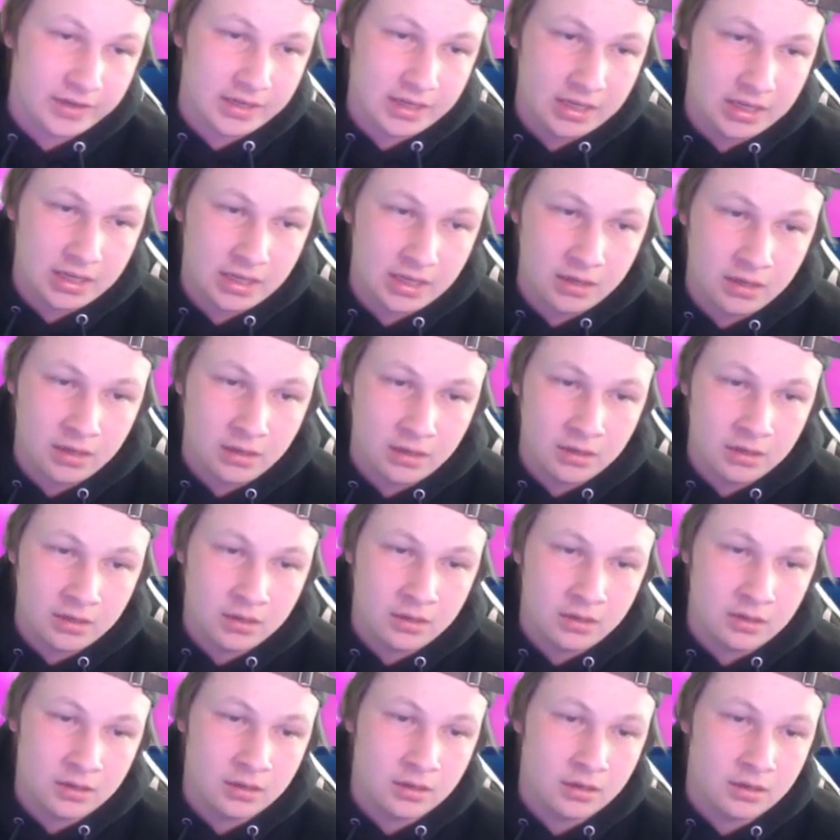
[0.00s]
Nihi?
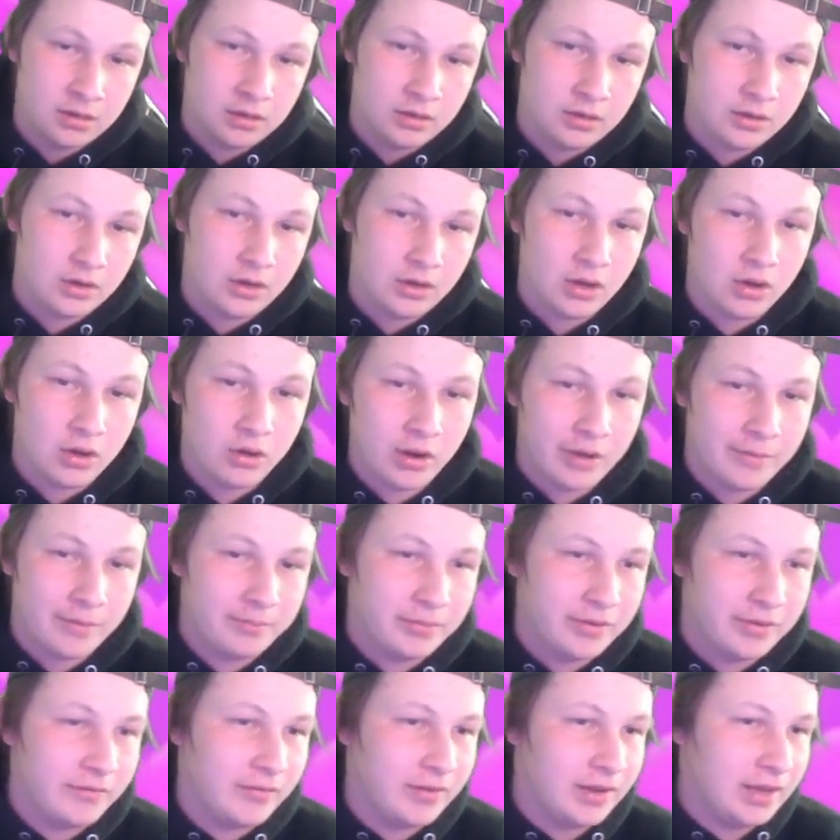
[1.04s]
No, I
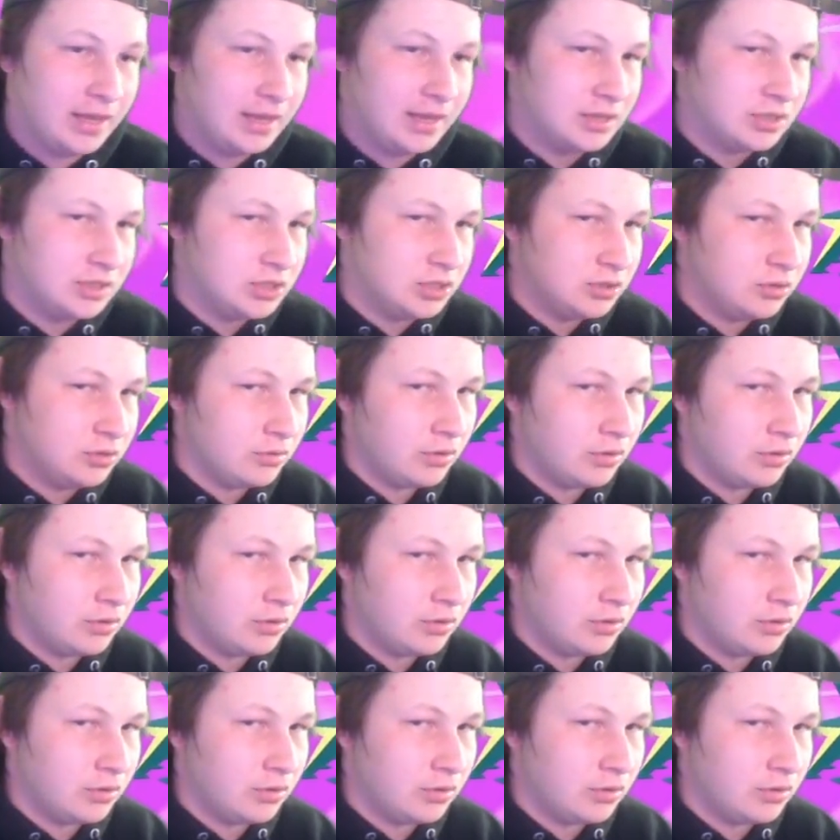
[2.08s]
pivot into,